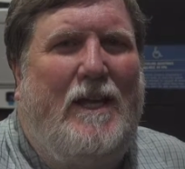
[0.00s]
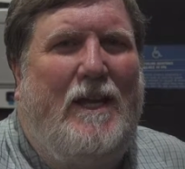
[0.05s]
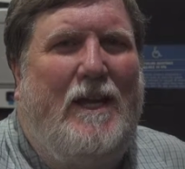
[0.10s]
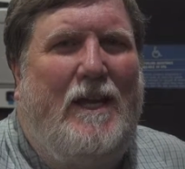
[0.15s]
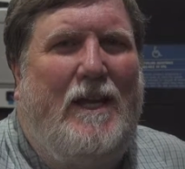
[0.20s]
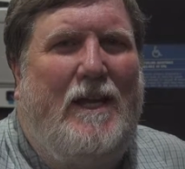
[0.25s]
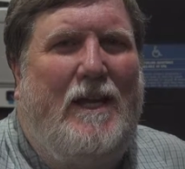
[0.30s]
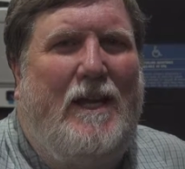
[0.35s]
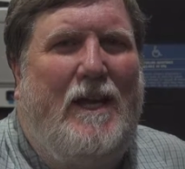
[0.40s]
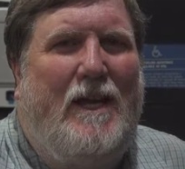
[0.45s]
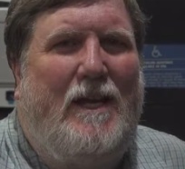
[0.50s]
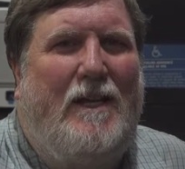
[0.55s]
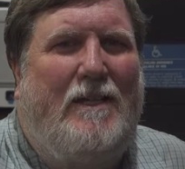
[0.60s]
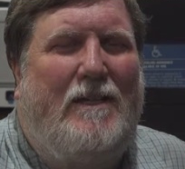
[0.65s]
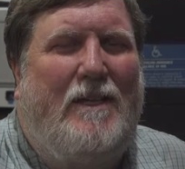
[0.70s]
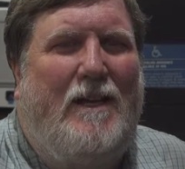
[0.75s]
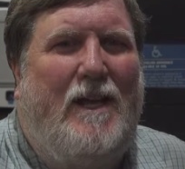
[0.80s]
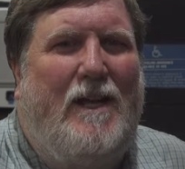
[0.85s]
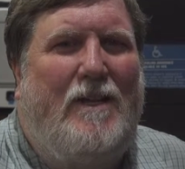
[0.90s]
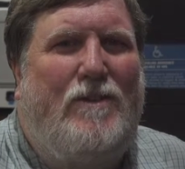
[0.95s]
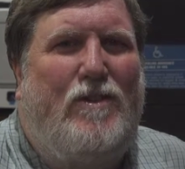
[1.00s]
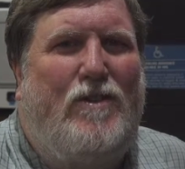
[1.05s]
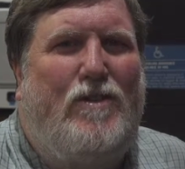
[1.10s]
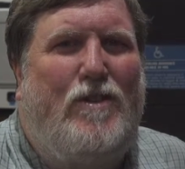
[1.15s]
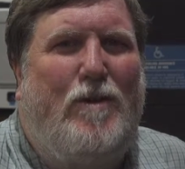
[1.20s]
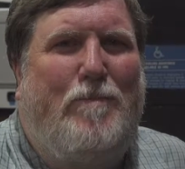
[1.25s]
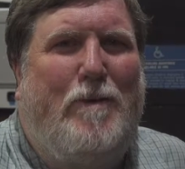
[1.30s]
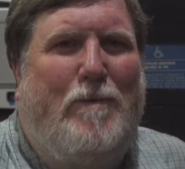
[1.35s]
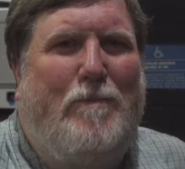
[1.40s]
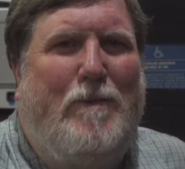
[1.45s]
And uh, tonight's the
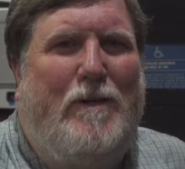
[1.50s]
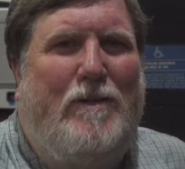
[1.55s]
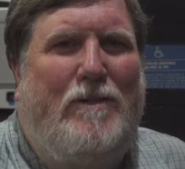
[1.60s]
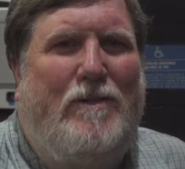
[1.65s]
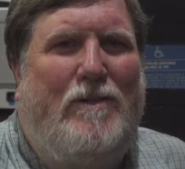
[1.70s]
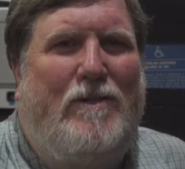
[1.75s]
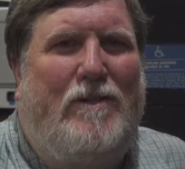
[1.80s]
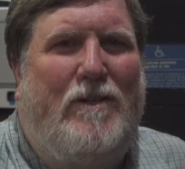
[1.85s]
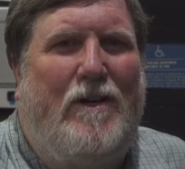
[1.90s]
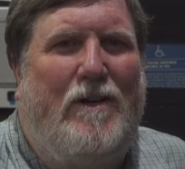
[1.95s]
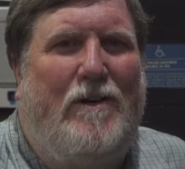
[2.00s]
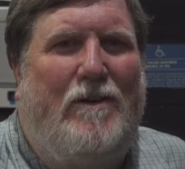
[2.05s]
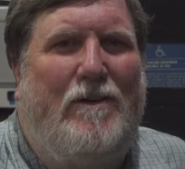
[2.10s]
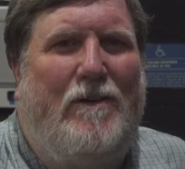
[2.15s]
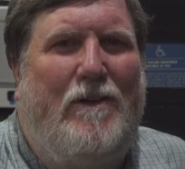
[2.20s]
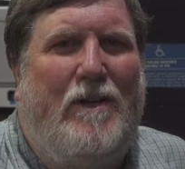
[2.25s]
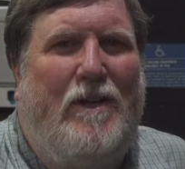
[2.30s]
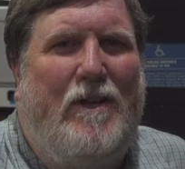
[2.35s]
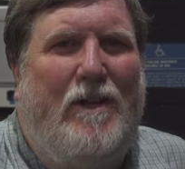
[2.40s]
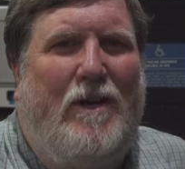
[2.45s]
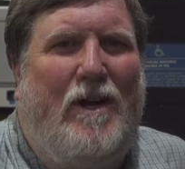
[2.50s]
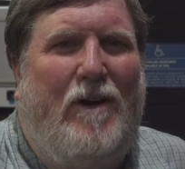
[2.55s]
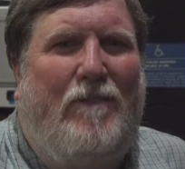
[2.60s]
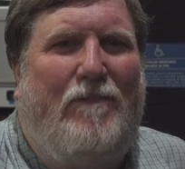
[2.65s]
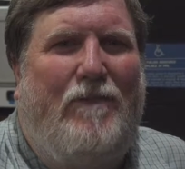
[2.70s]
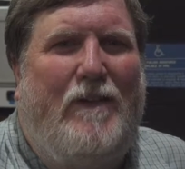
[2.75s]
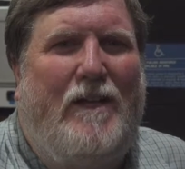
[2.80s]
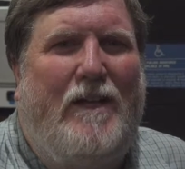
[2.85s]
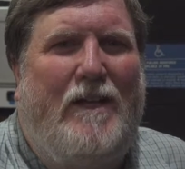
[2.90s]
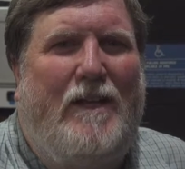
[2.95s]
supermoon, so
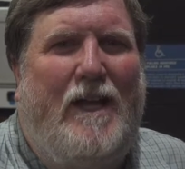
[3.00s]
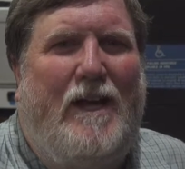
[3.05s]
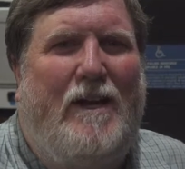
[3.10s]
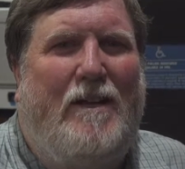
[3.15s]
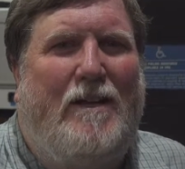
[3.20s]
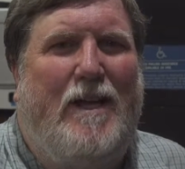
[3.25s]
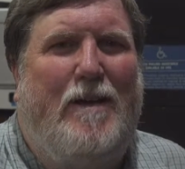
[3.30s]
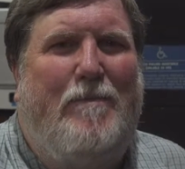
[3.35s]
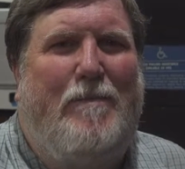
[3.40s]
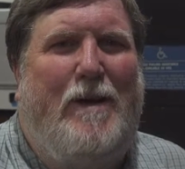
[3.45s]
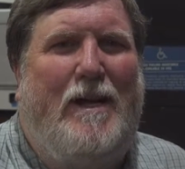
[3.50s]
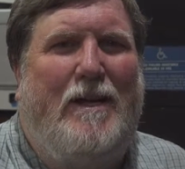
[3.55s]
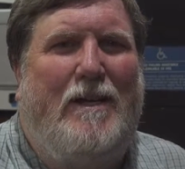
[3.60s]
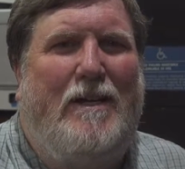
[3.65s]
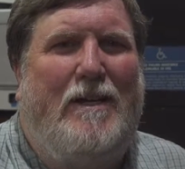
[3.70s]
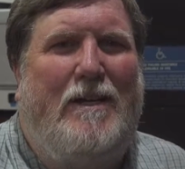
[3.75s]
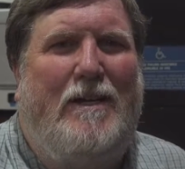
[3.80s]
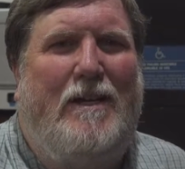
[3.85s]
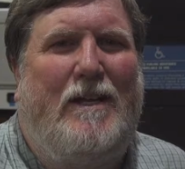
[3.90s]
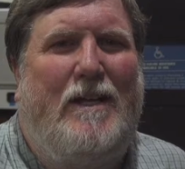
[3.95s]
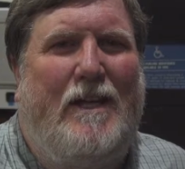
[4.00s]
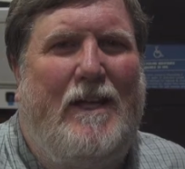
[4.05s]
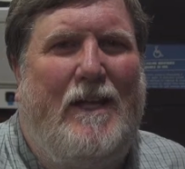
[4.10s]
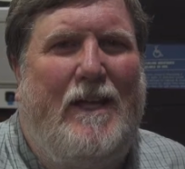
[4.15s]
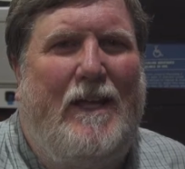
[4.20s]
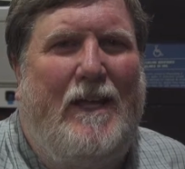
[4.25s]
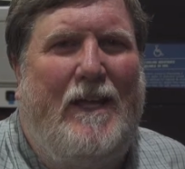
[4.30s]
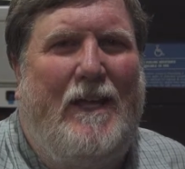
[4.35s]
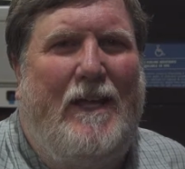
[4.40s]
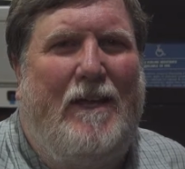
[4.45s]
hopefully that'll come out good.
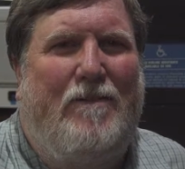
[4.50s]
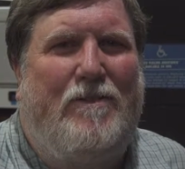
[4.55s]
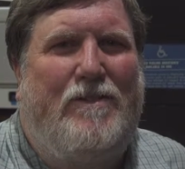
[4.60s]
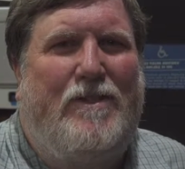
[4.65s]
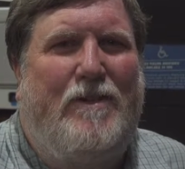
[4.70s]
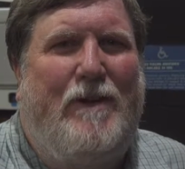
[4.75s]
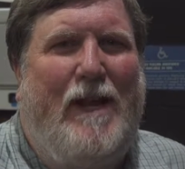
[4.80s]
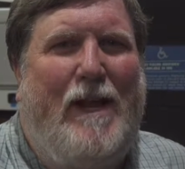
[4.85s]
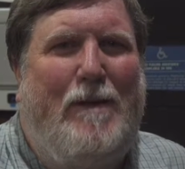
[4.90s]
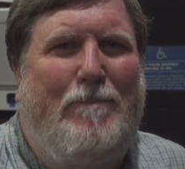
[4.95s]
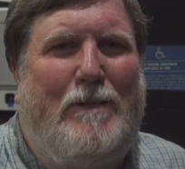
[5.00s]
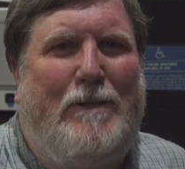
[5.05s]
And we'll see what